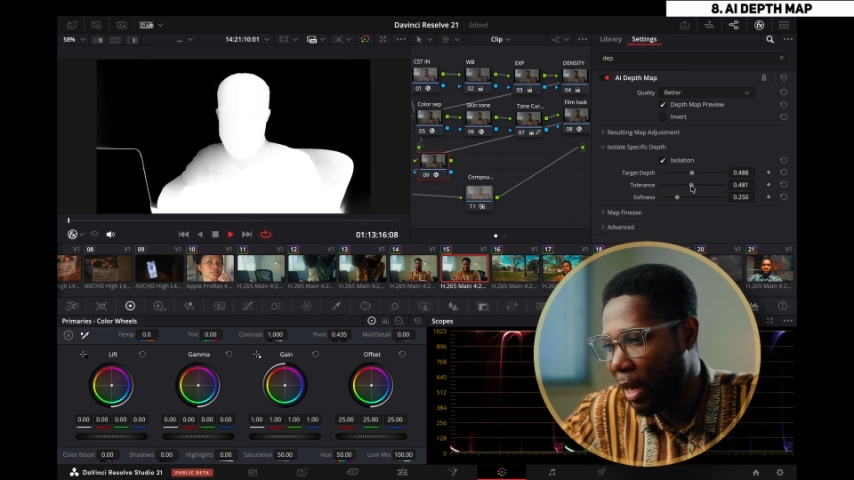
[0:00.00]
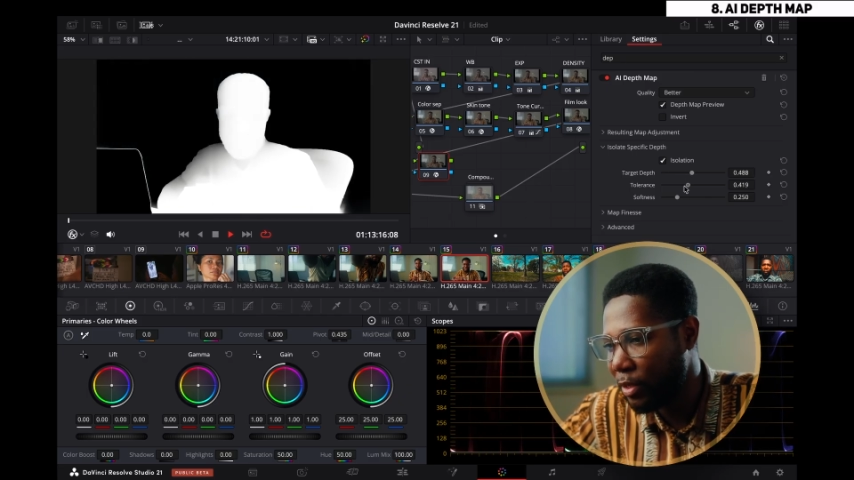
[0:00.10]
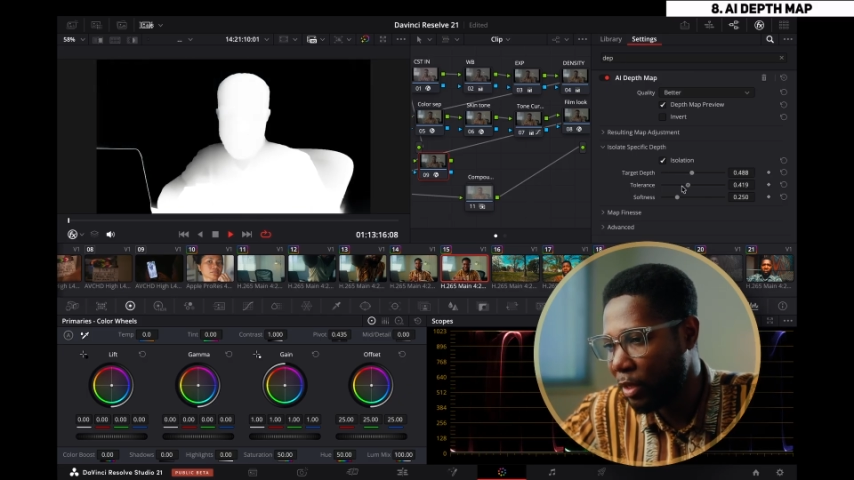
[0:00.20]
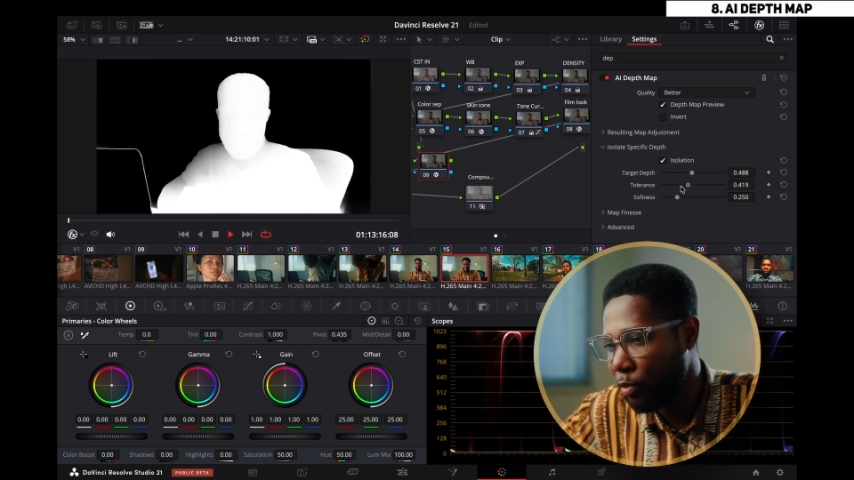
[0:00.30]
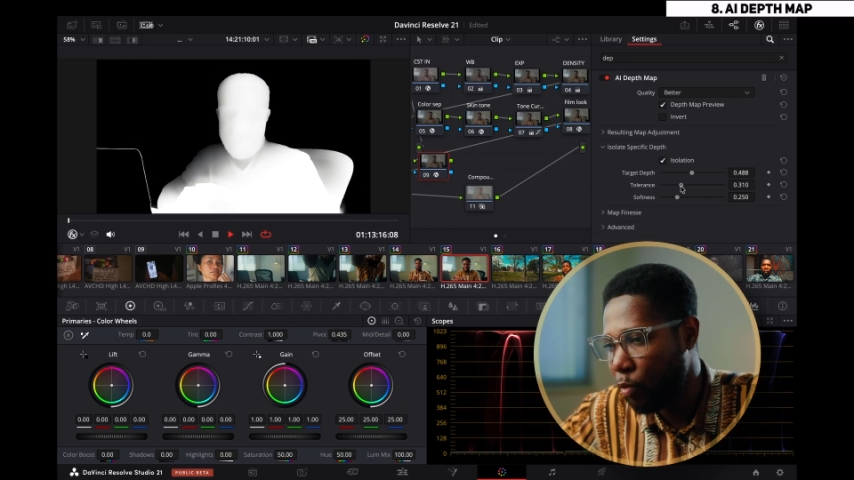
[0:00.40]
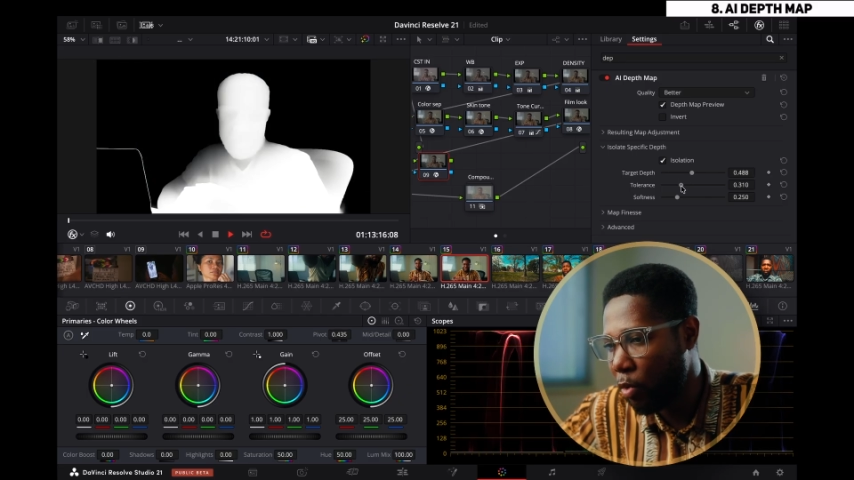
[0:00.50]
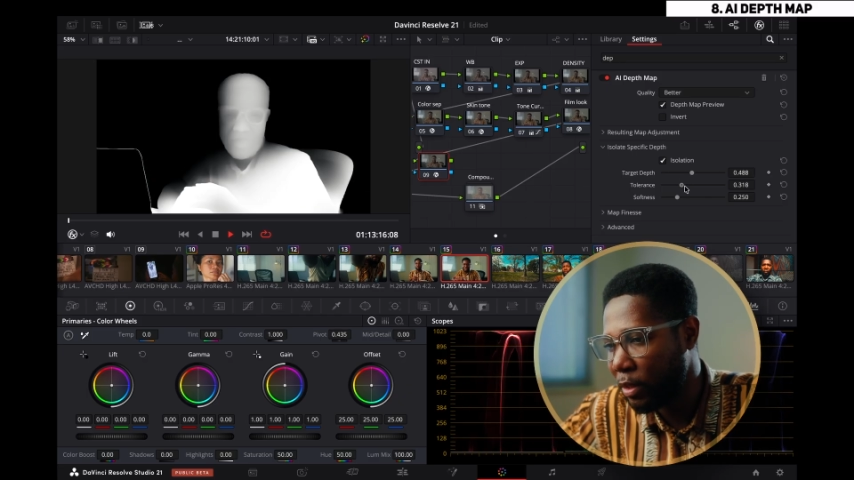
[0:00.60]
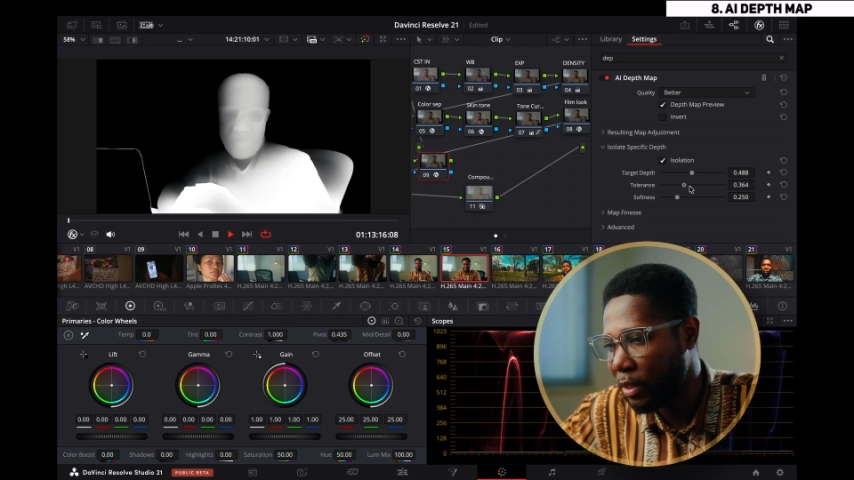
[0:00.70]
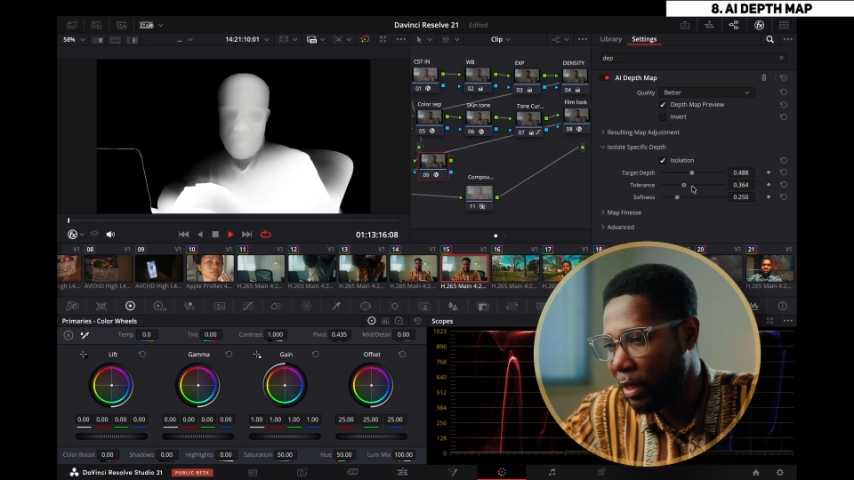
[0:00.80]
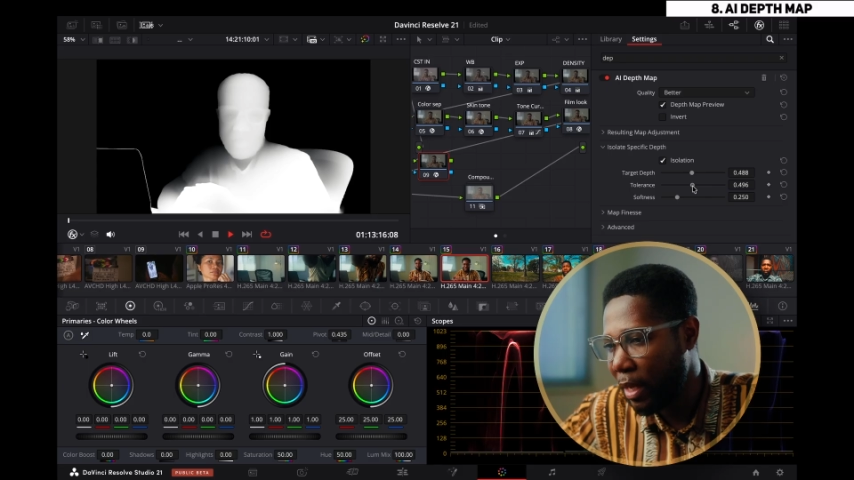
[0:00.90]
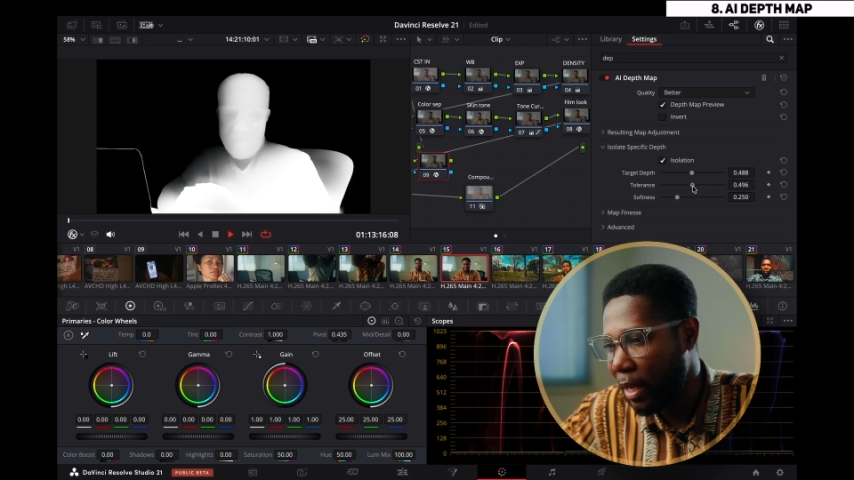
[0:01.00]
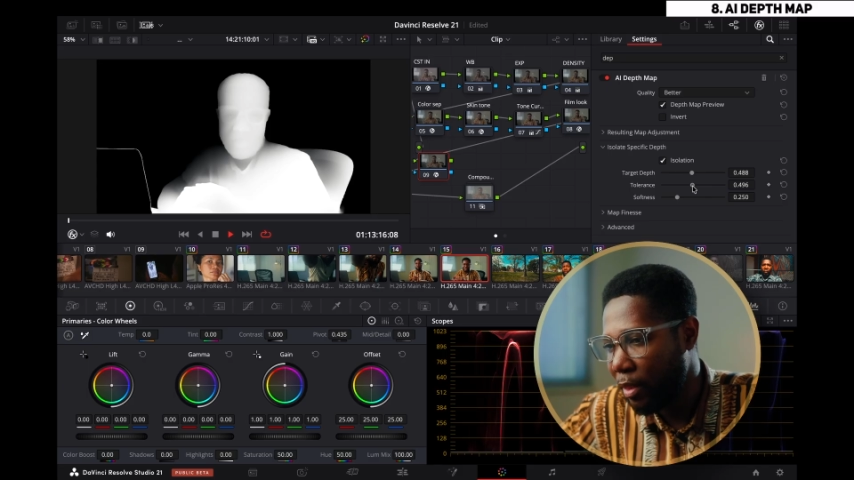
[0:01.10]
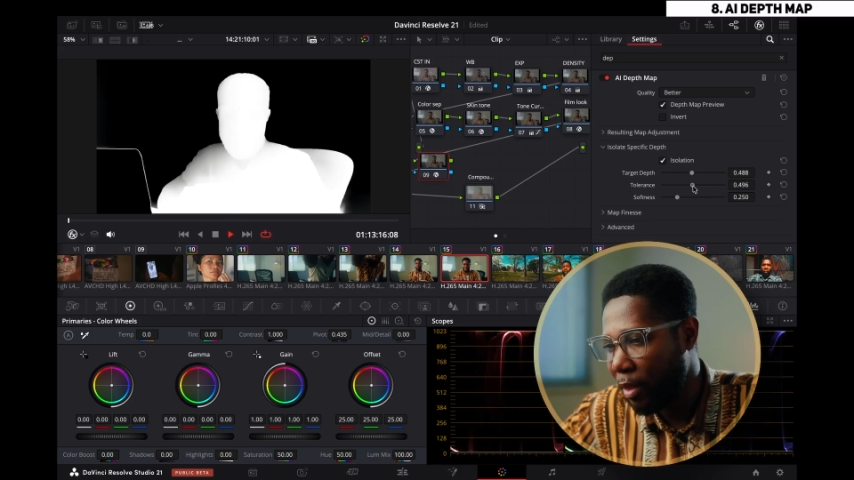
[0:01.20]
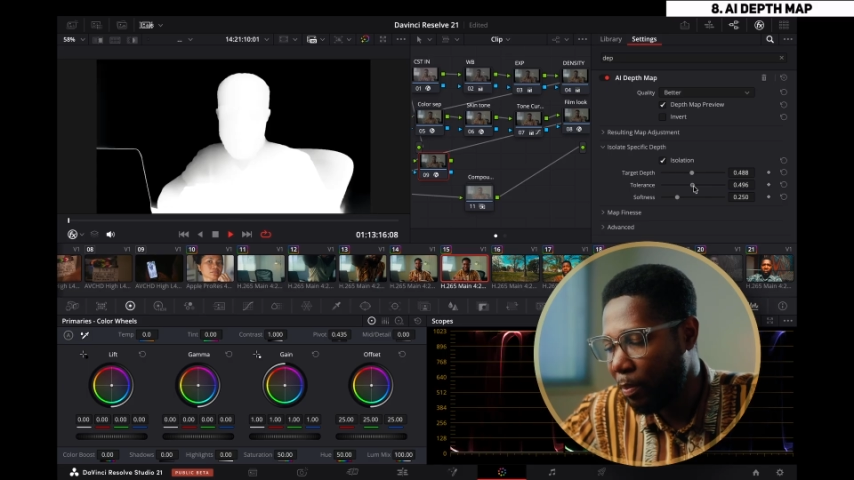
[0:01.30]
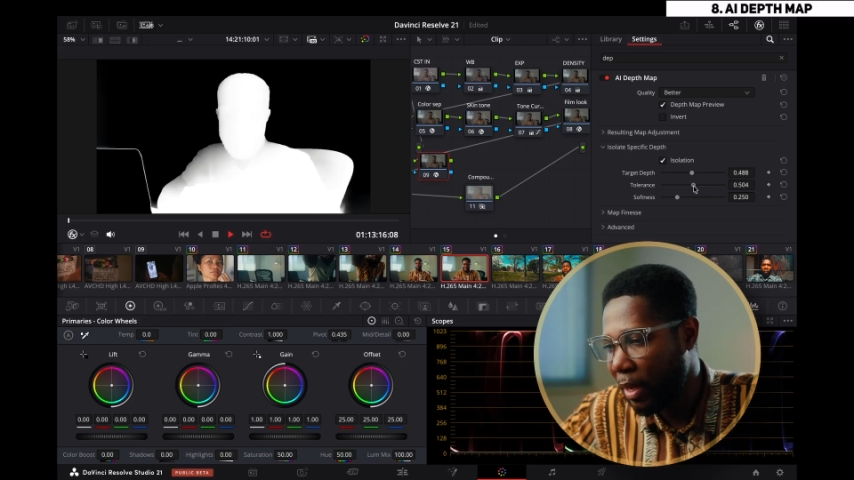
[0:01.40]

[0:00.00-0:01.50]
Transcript: I just want the